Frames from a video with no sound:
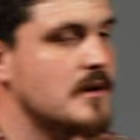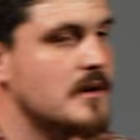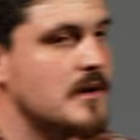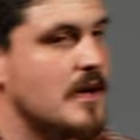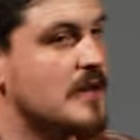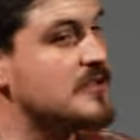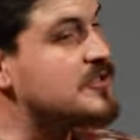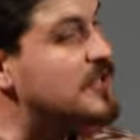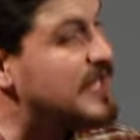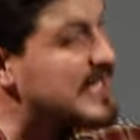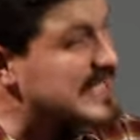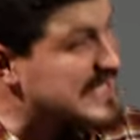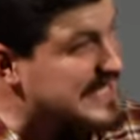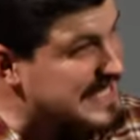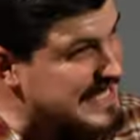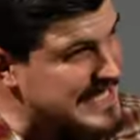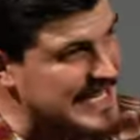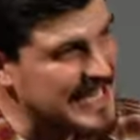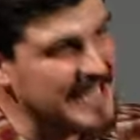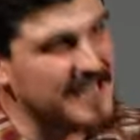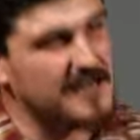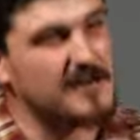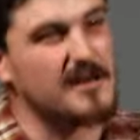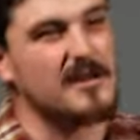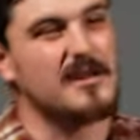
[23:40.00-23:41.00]
There's not a
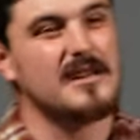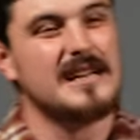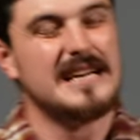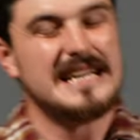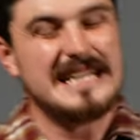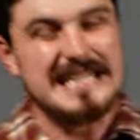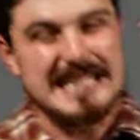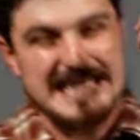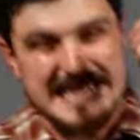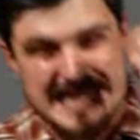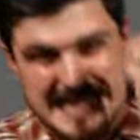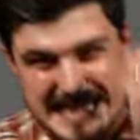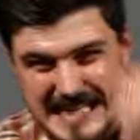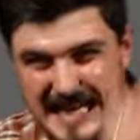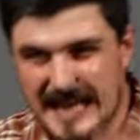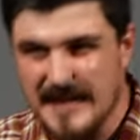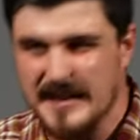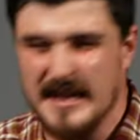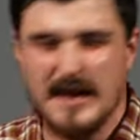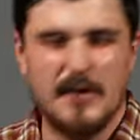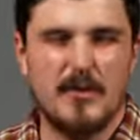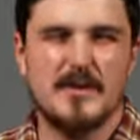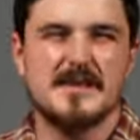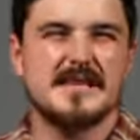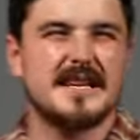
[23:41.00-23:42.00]
single sin.
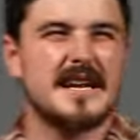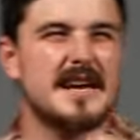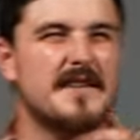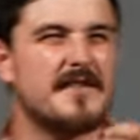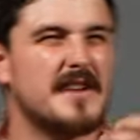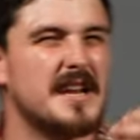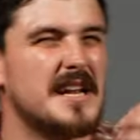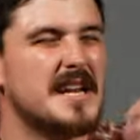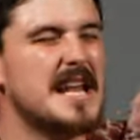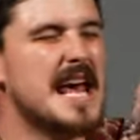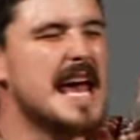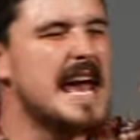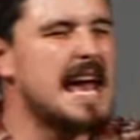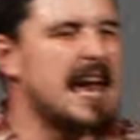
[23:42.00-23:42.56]
There wasn't even an